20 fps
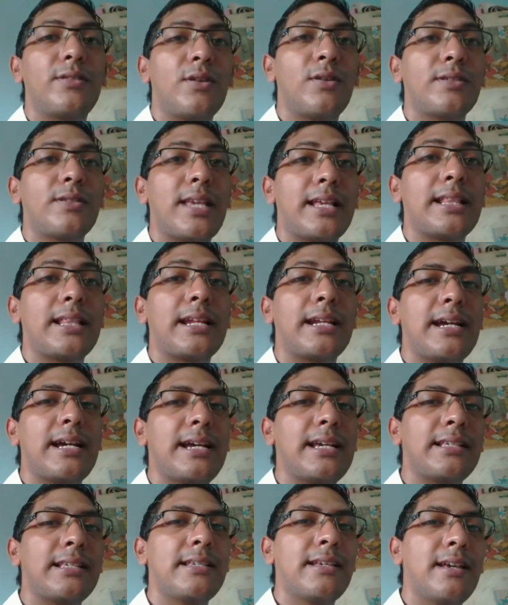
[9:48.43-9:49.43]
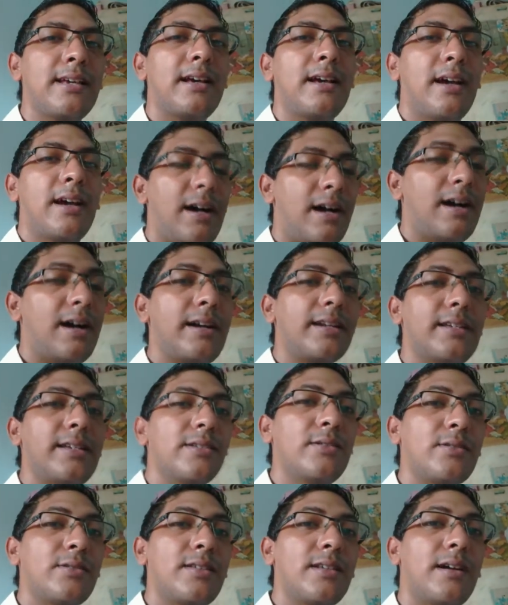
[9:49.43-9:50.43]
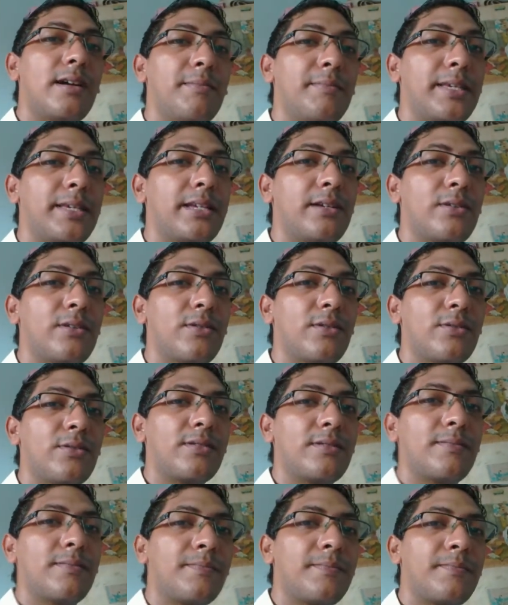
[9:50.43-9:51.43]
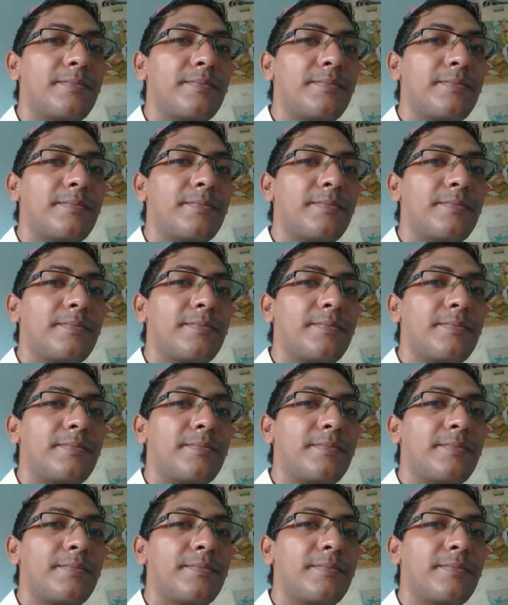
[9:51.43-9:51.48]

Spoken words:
So saying that, guys, adios amigos.